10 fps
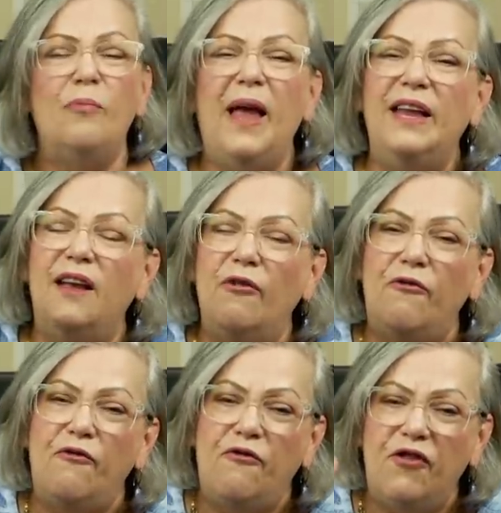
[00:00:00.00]
made of
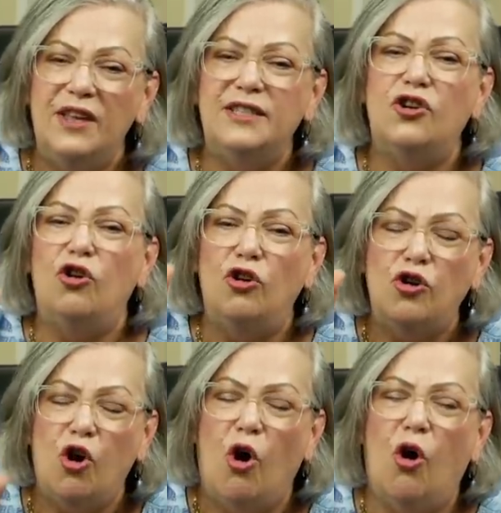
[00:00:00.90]
physical
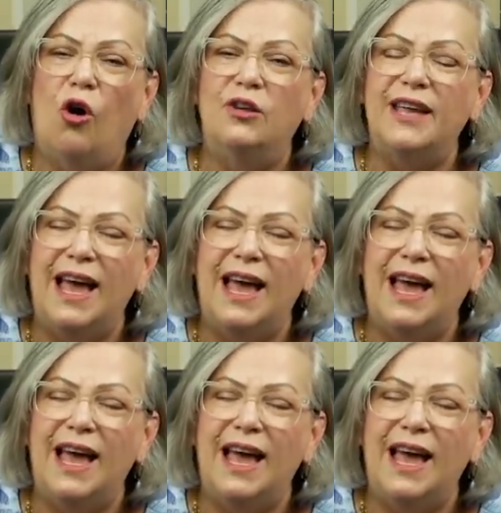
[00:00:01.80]
gold